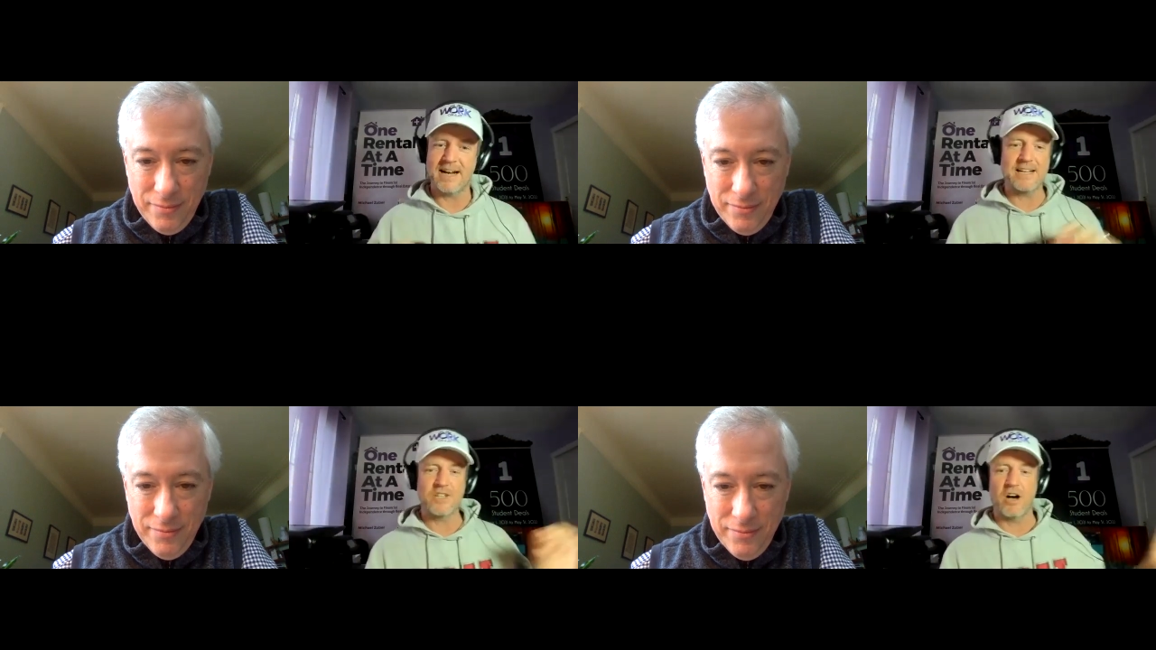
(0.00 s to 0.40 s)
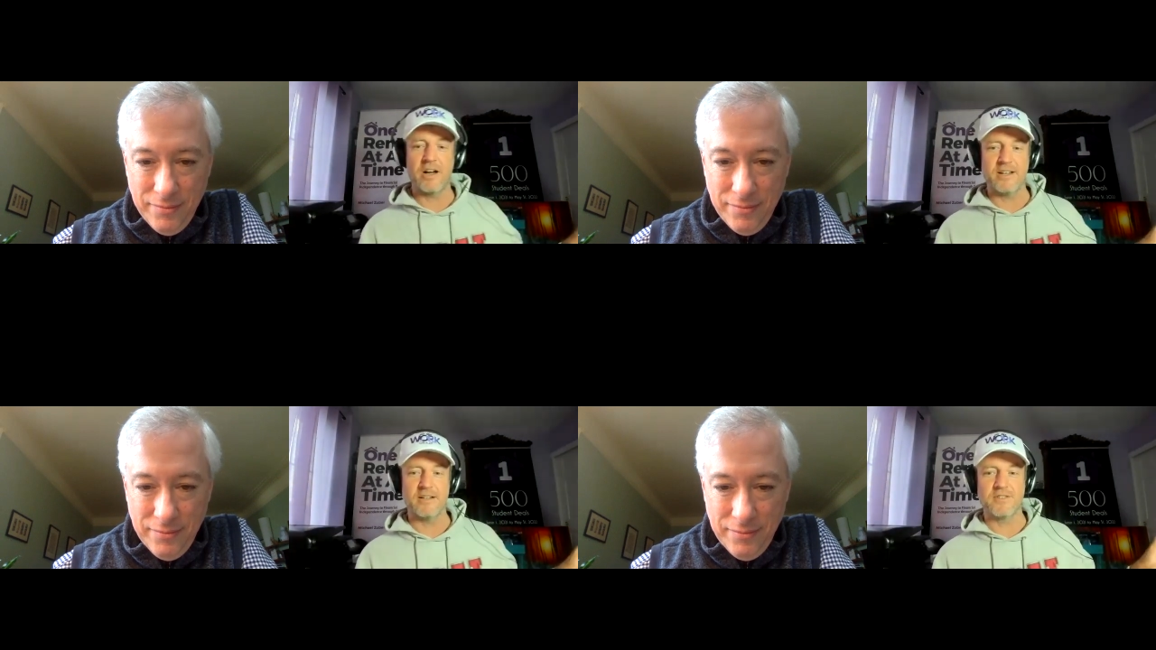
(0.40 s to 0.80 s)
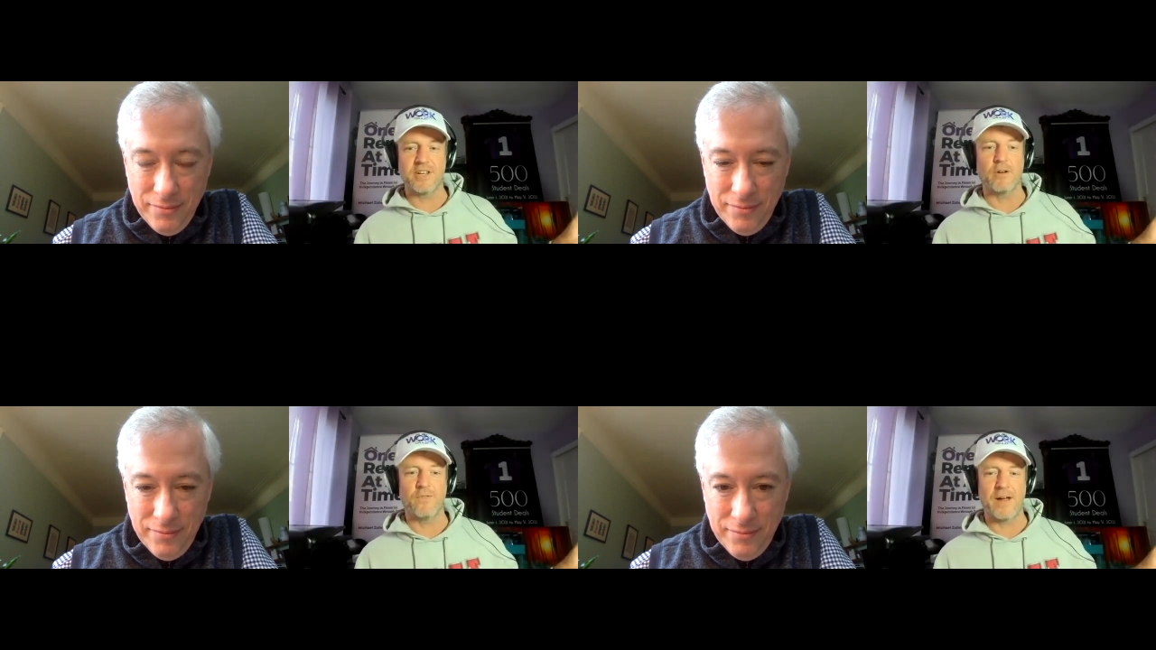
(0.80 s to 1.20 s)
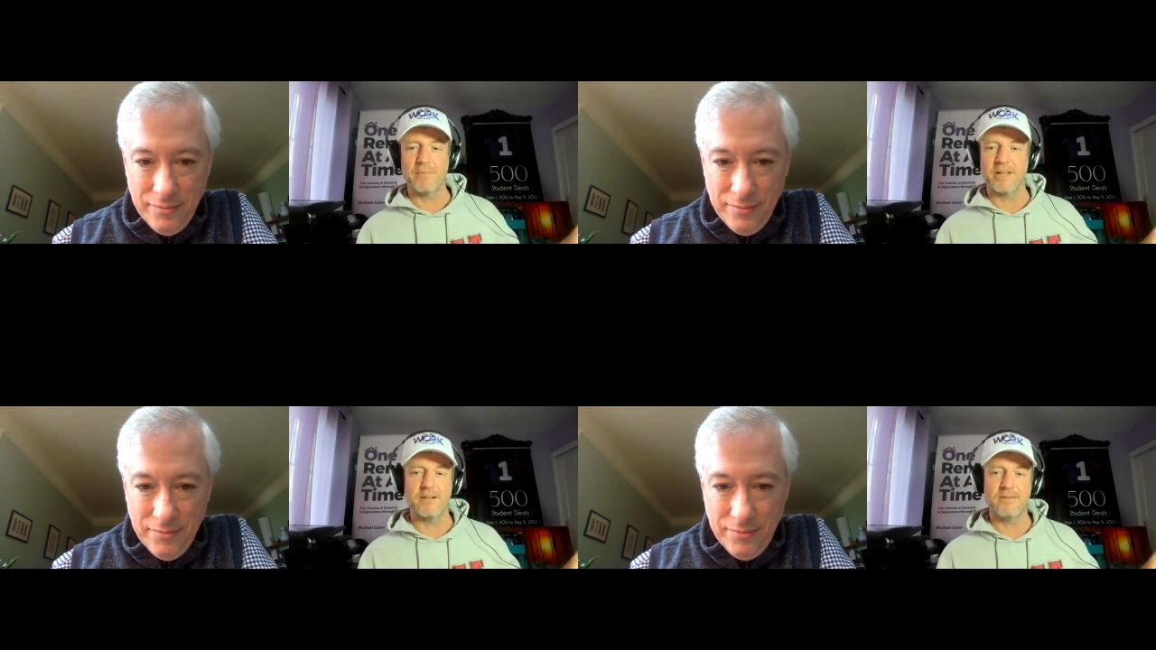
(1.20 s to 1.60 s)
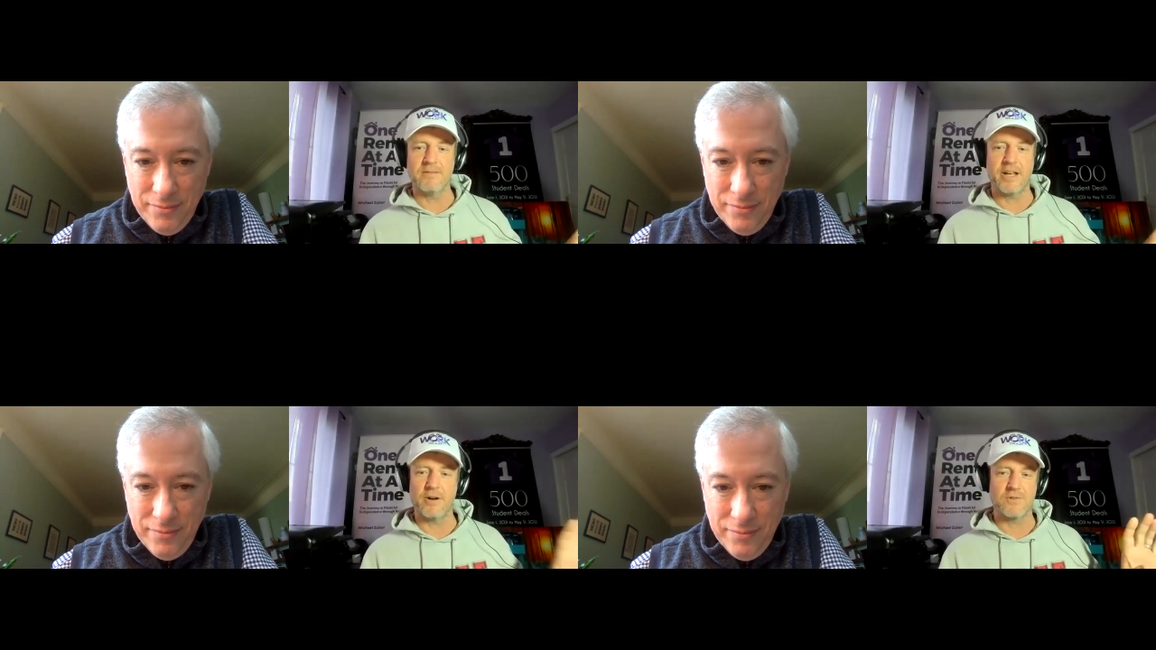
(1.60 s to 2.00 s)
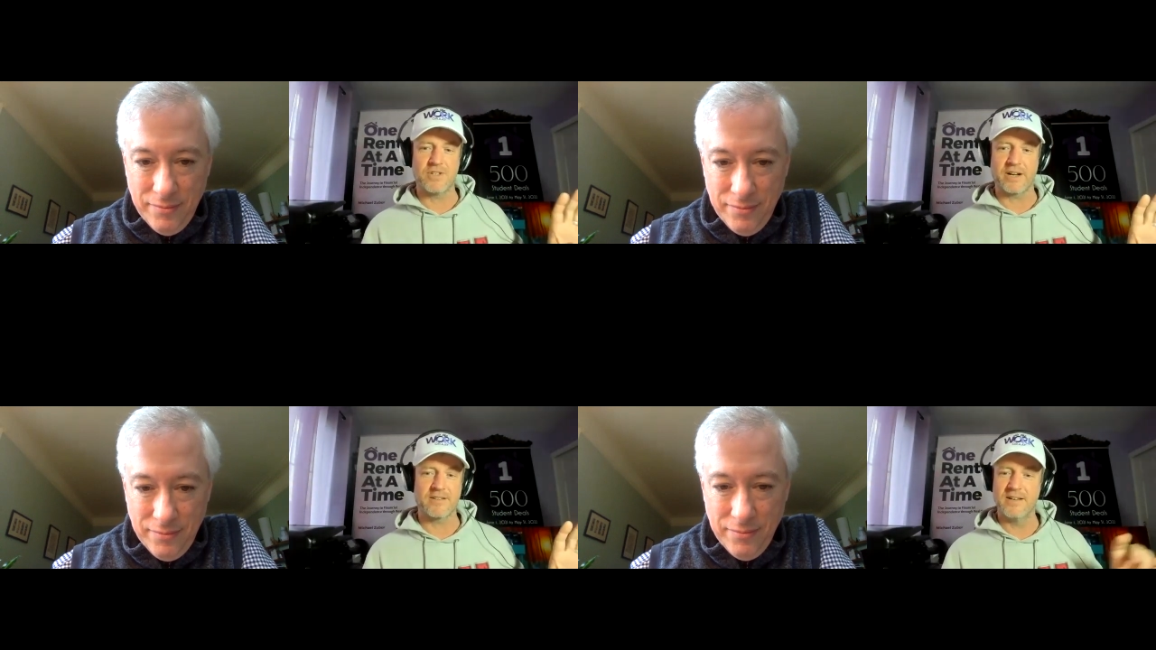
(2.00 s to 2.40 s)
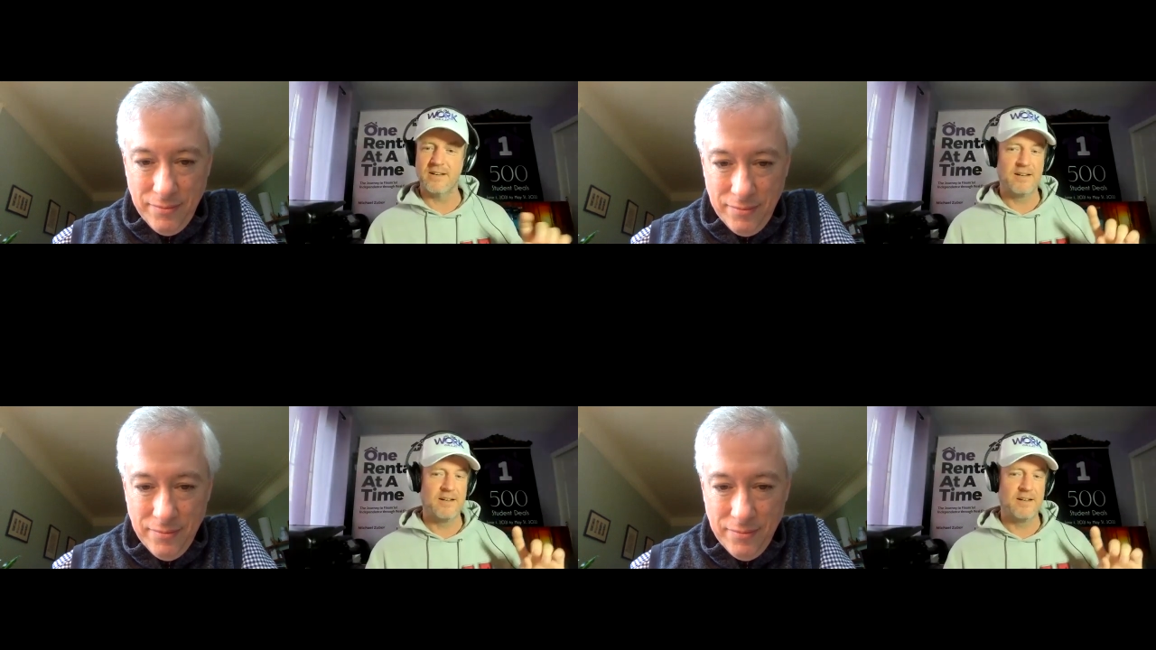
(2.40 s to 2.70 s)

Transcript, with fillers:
Speaker 1: that I saw in single family in 2006.